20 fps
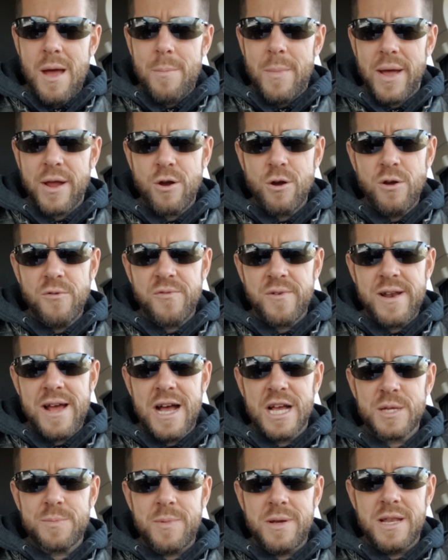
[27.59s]
My girlfriend
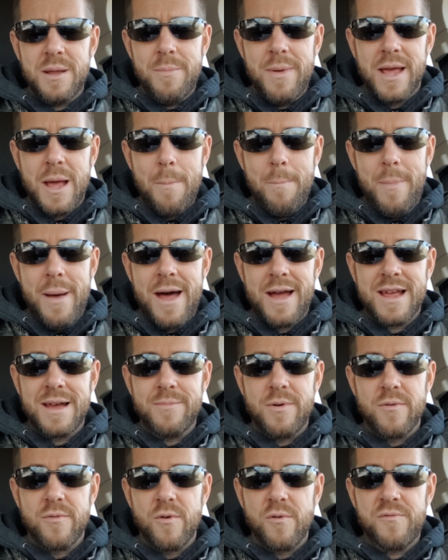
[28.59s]
asked me to make a
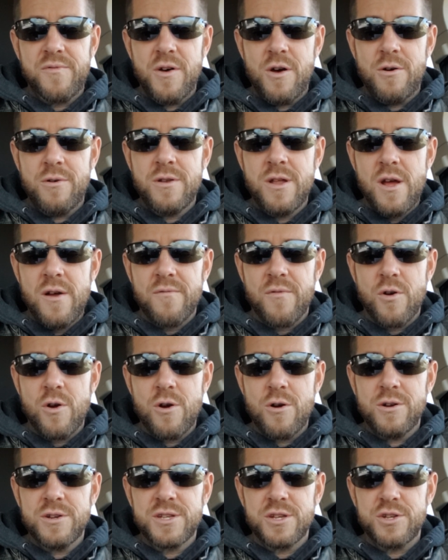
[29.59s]
backup of her phone for
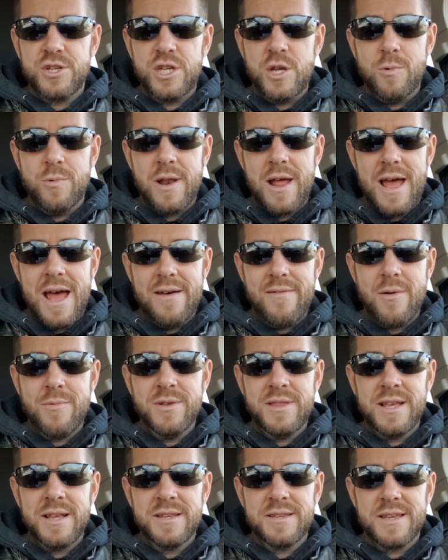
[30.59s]
her so she would have
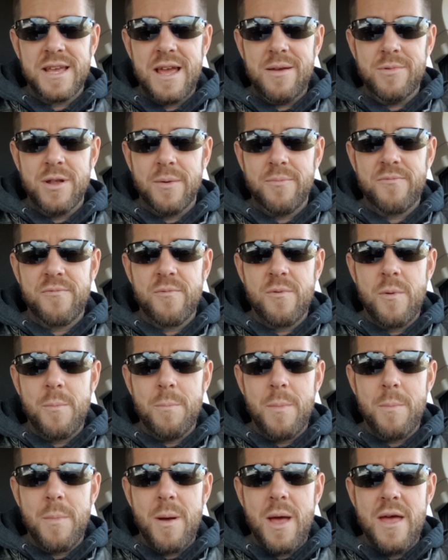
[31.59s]
everything saved up
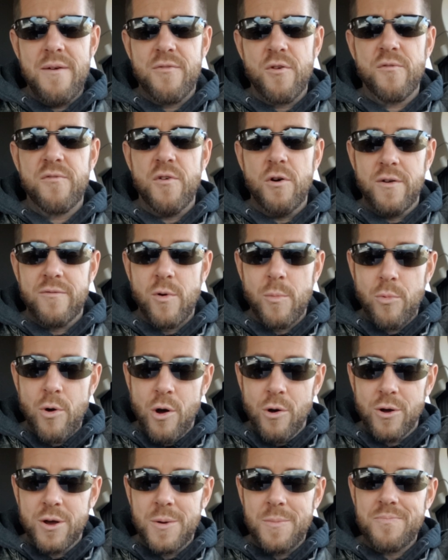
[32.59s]
if her phone ever
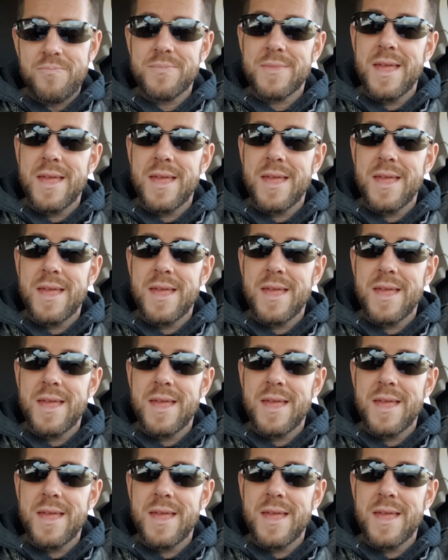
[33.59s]
broke.